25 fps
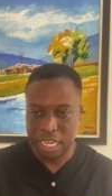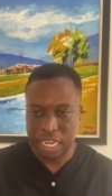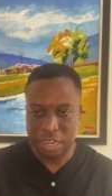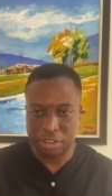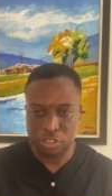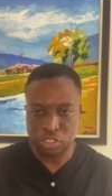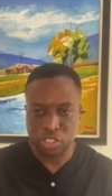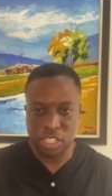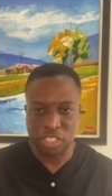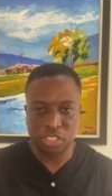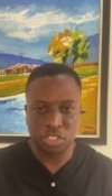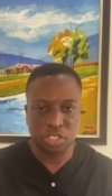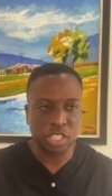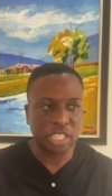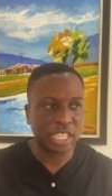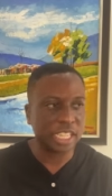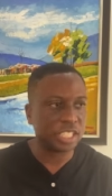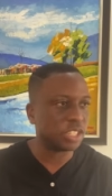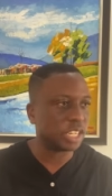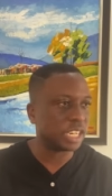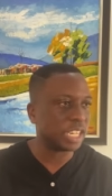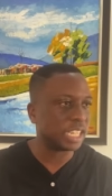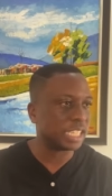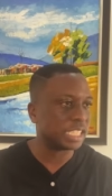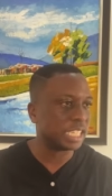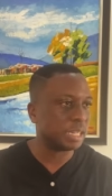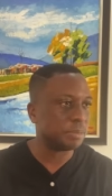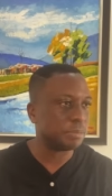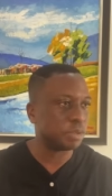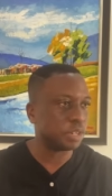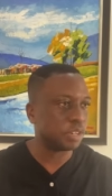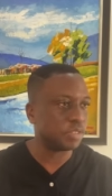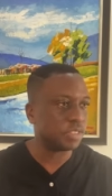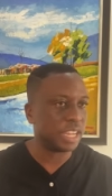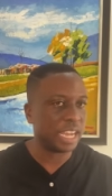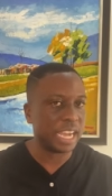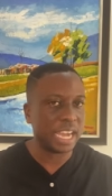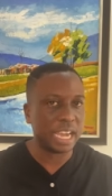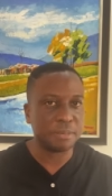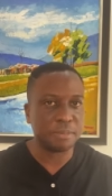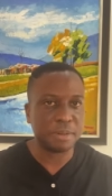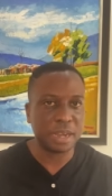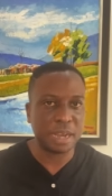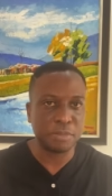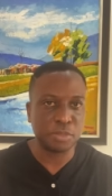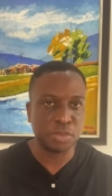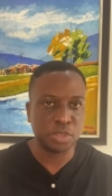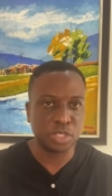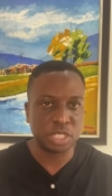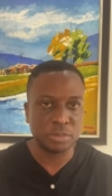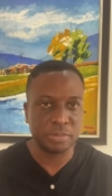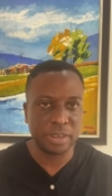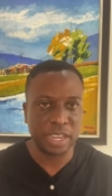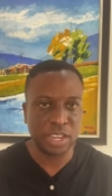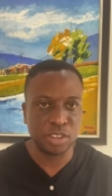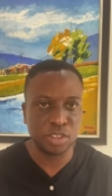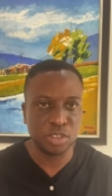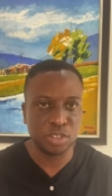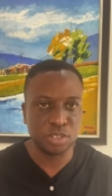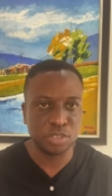i was trying to get you an example of the app i'm using my